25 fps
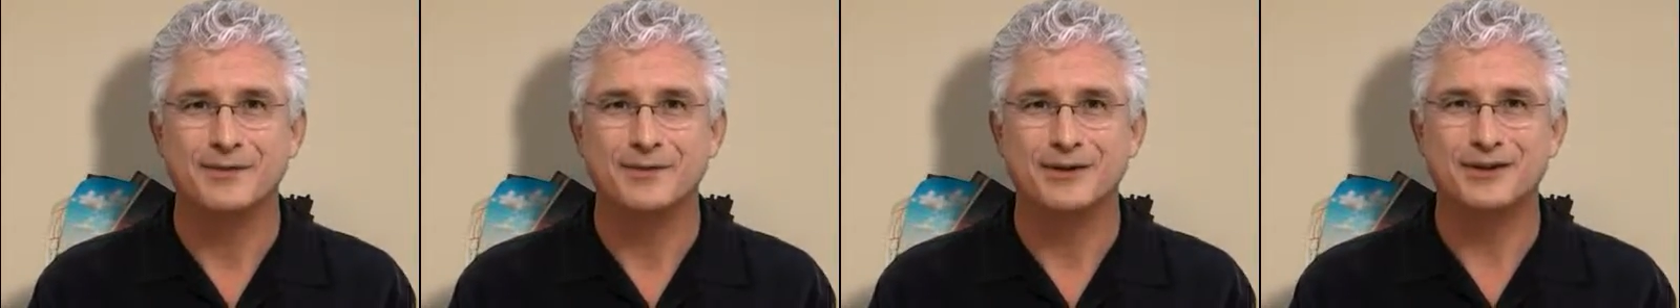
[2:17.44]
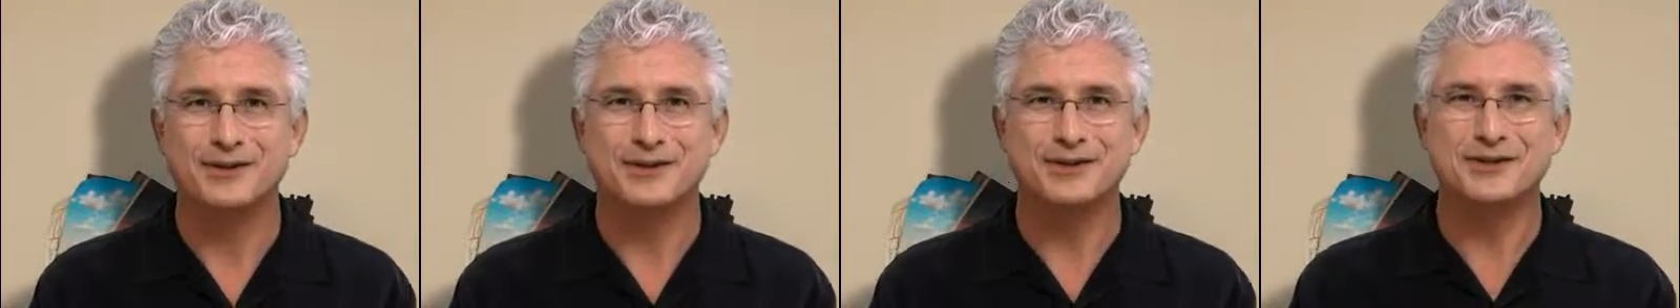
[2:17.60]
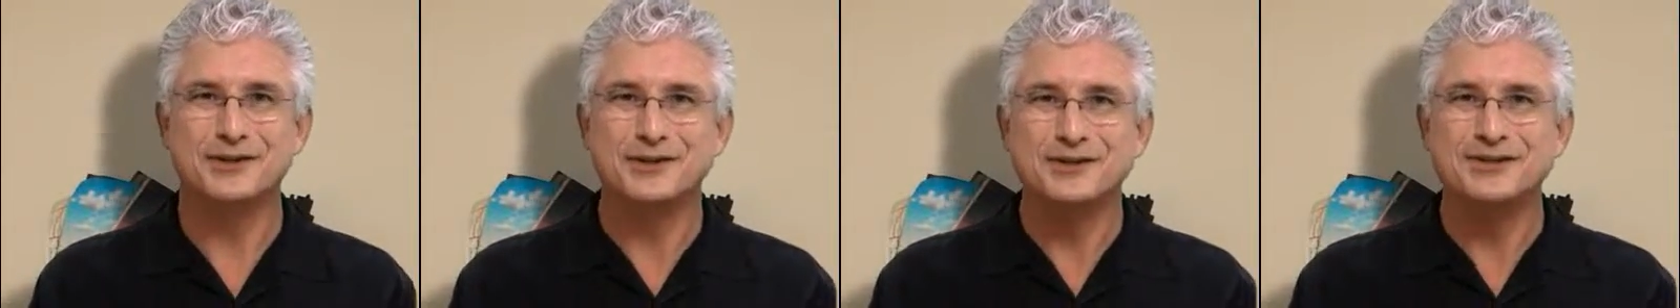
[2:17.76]

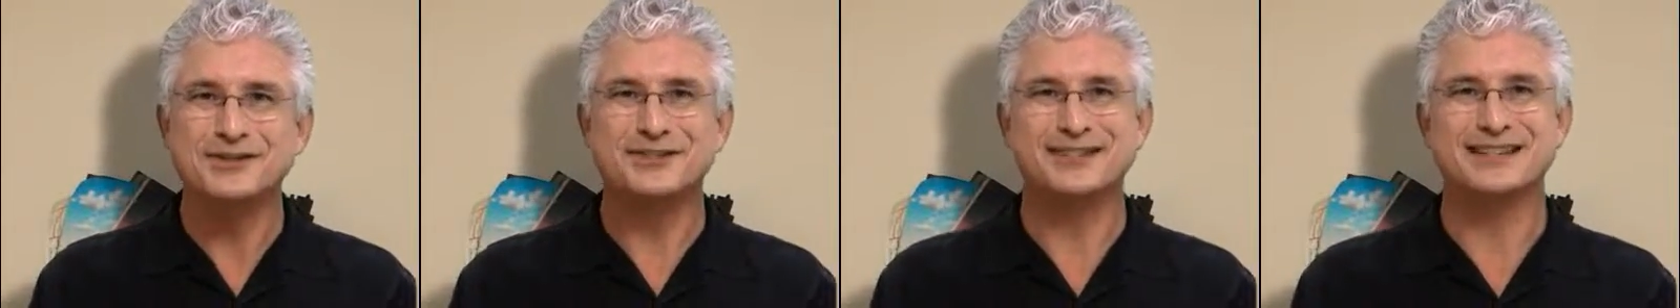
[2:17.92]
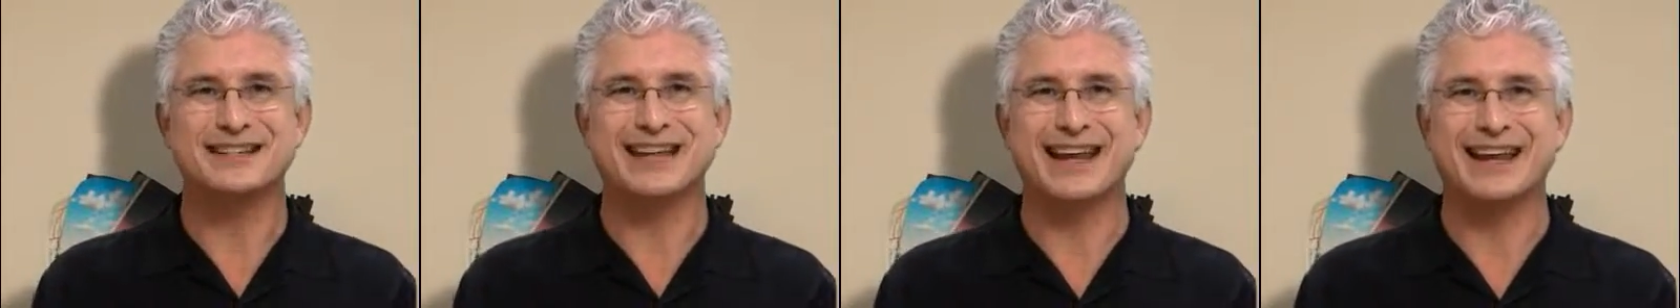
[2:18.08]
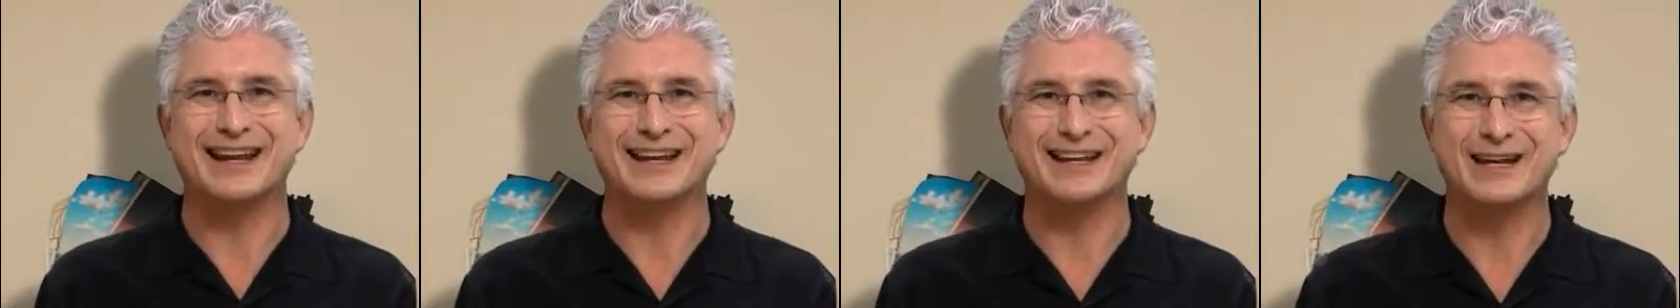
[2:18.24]
You can do it
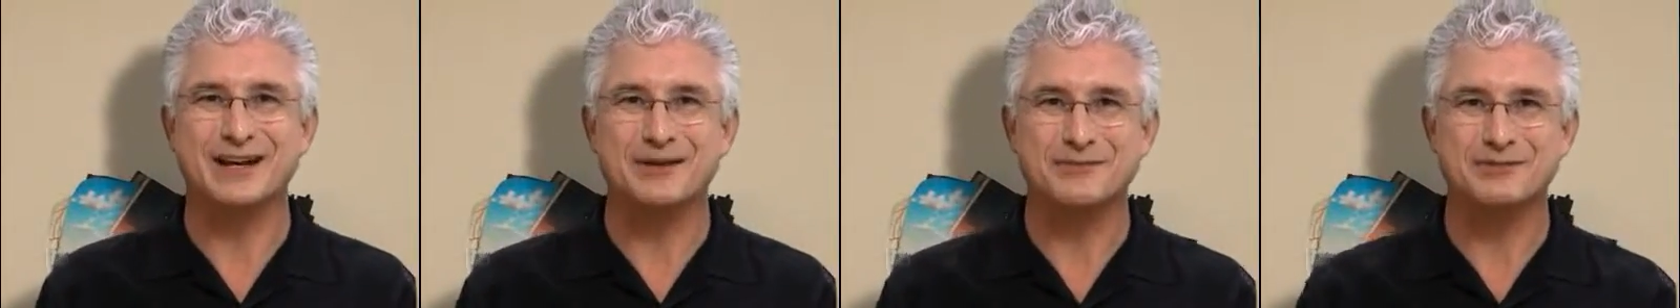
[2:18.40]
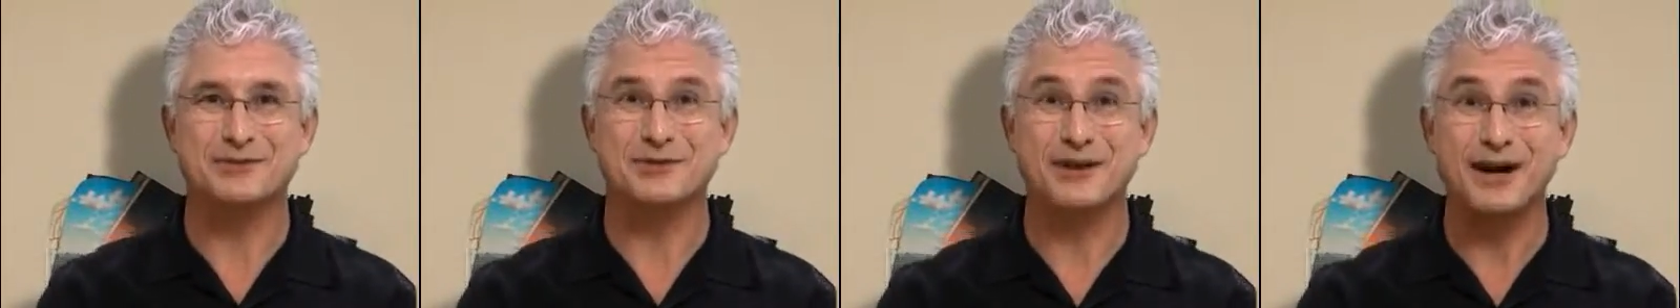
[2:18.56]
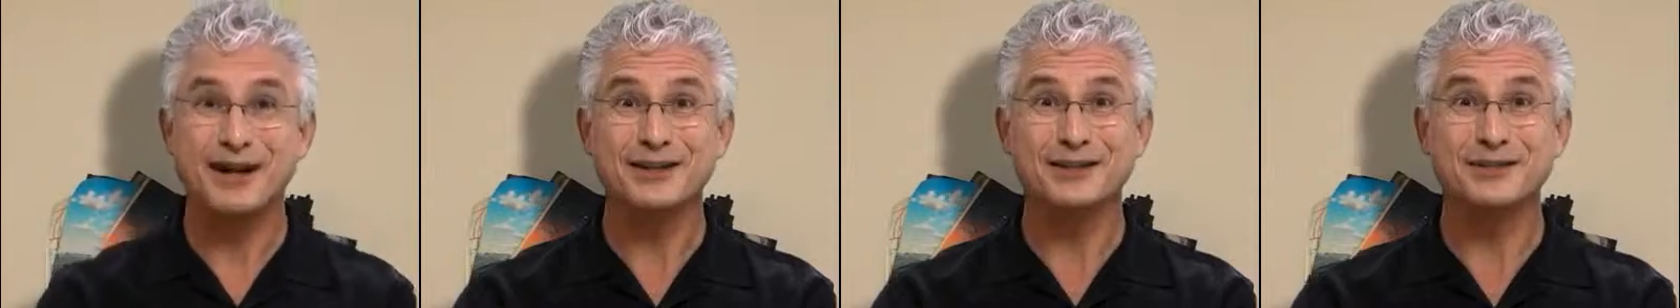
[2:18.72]
standing
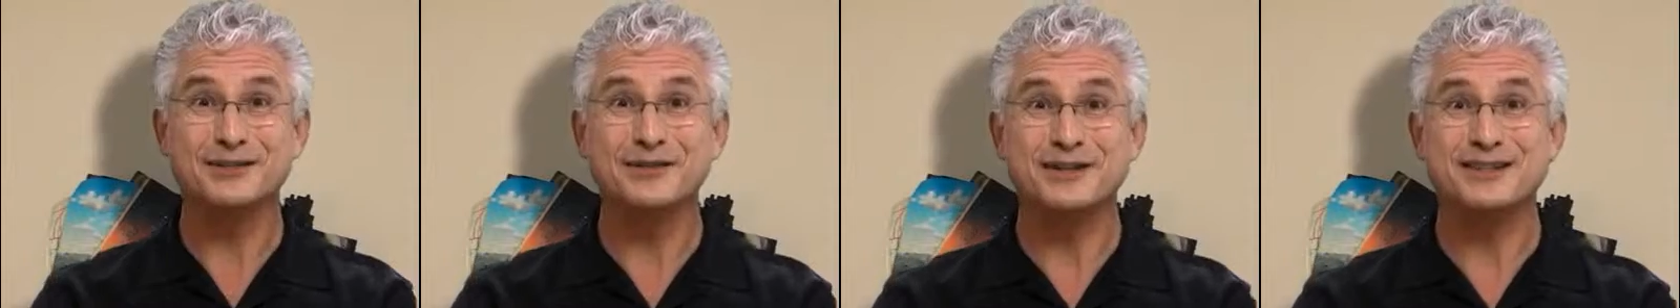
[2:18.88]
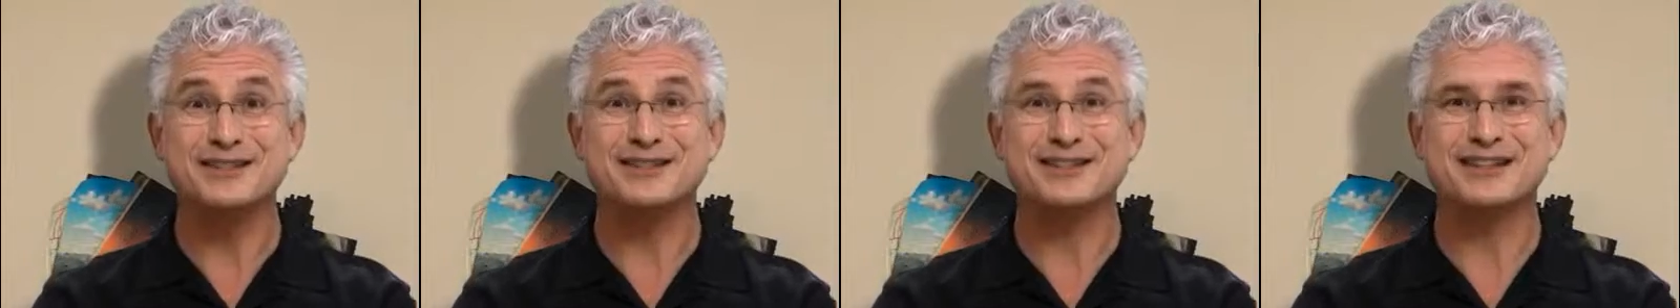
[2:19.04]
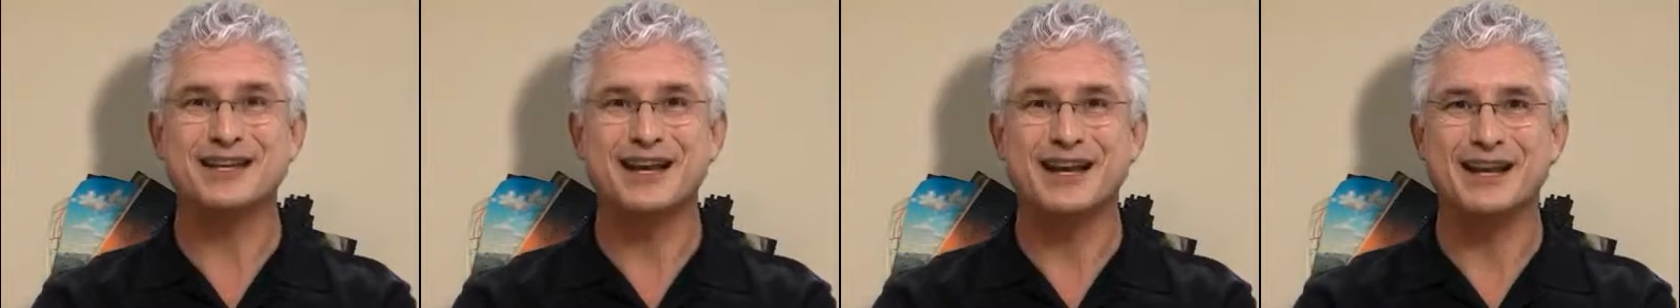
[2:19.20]
up, so I'll do
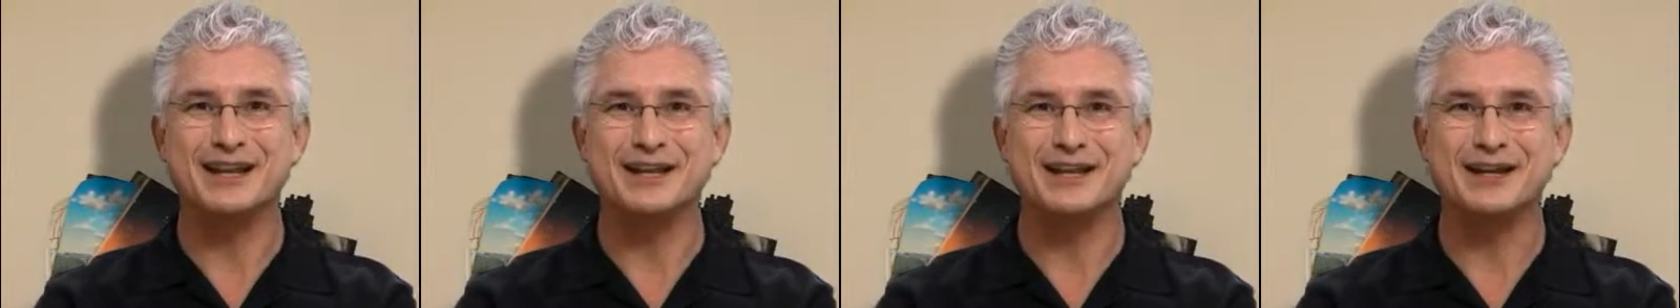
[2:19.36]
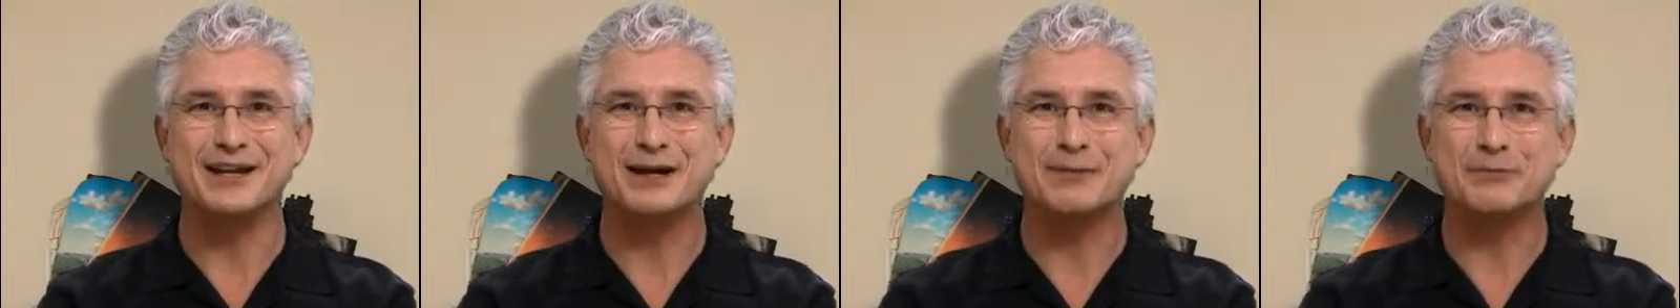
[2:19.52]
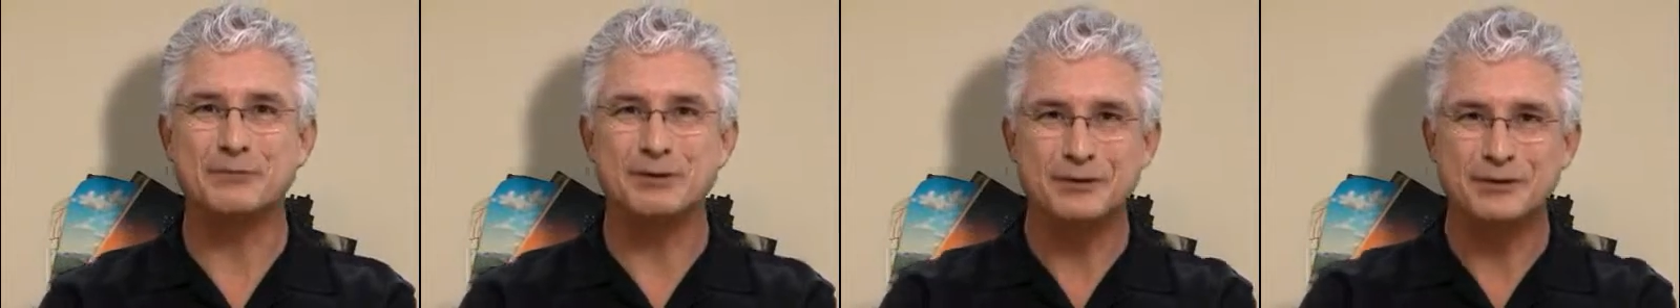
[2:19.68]
it
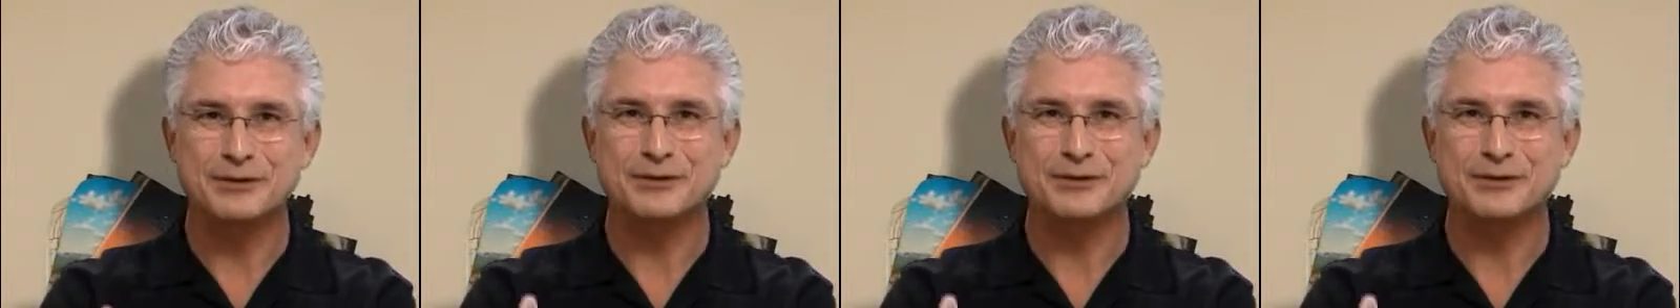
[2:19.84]
standing up.